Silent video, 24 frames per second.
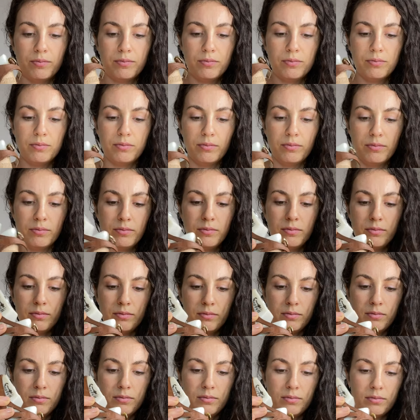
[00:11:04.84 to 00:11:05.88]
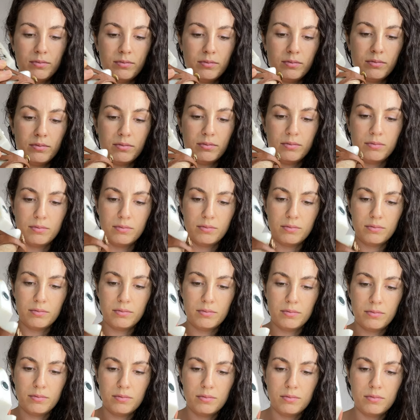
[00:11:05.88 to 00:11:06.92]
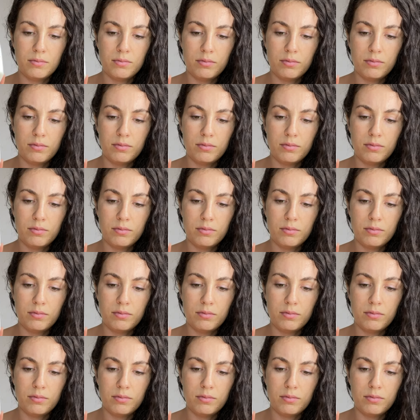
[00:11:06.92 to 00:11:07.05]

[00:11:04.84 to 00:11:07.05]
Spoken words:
No one is speaking in this clip.